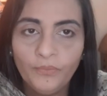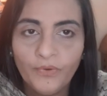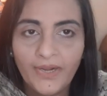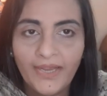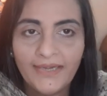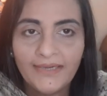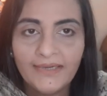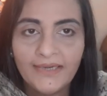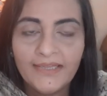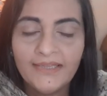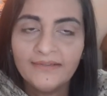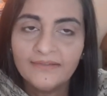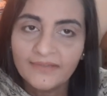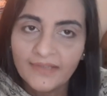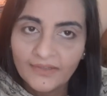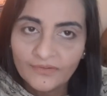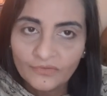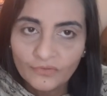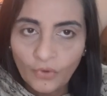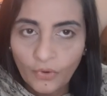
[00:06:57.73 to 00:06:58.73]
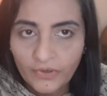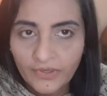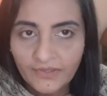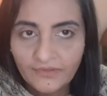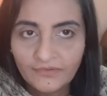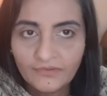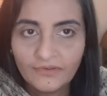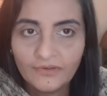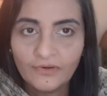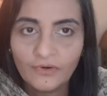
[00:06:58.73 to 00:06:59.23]
politely say sorry
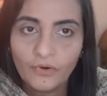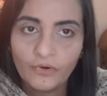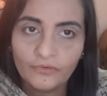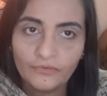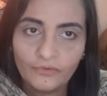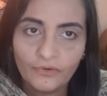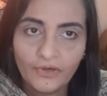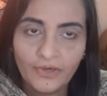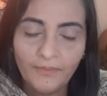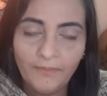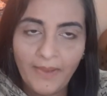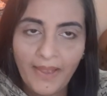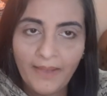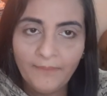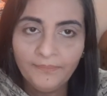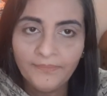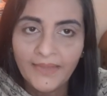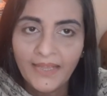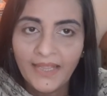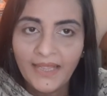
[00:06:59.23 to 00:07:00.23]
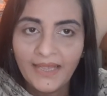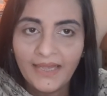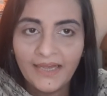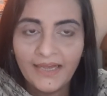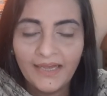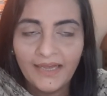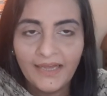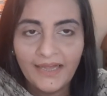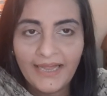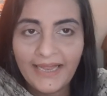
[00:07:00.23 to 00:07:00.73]
sir or sorry ma'am,
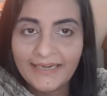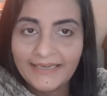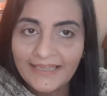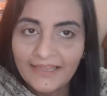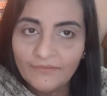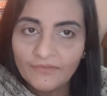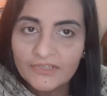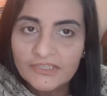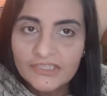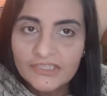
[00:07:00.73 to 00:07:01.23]
and they will